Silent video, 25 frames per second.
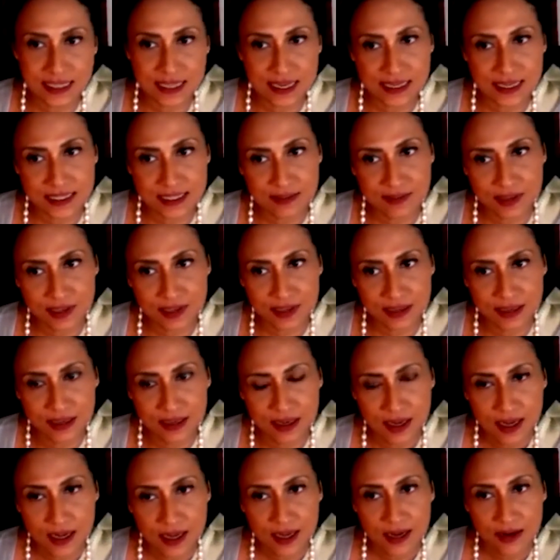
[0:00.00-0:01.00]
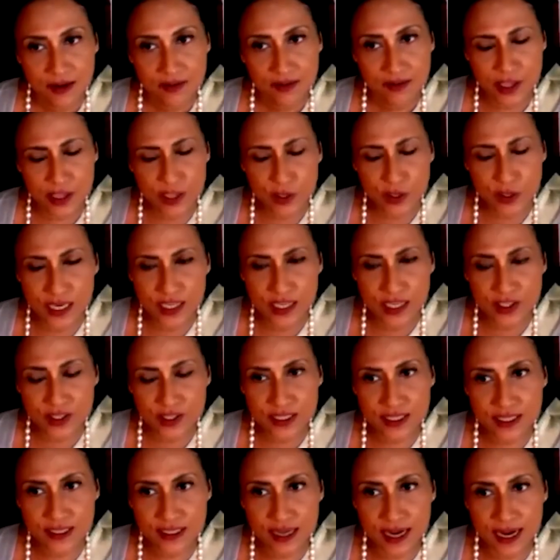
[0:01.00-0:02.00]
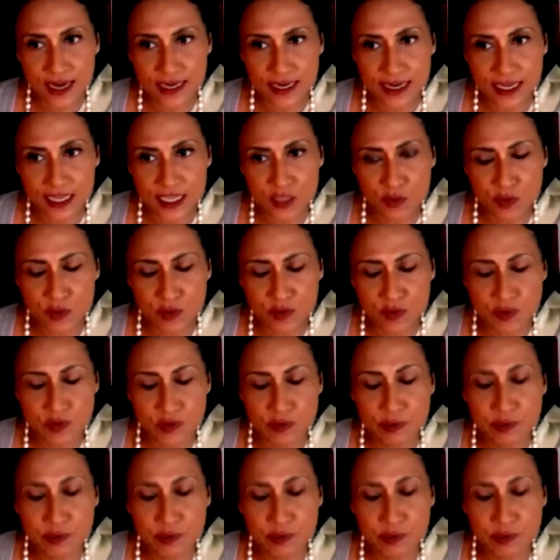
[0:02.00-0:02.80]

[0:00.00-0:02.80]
There are several regulations and guidelines we